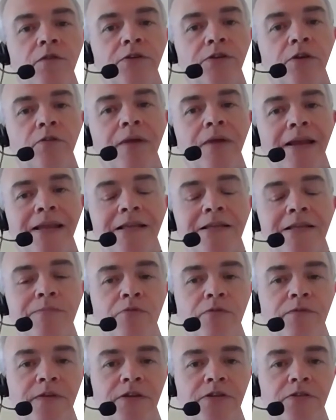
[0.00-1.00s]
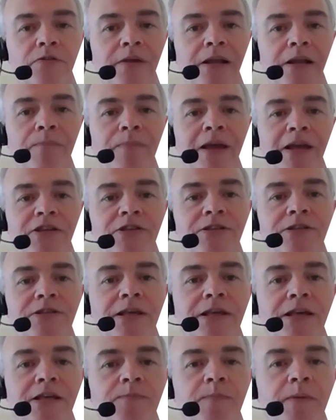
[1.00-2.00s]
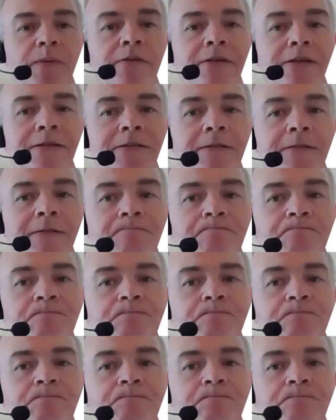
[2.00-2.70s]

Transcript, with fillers: where they're ready to move into real patient experience.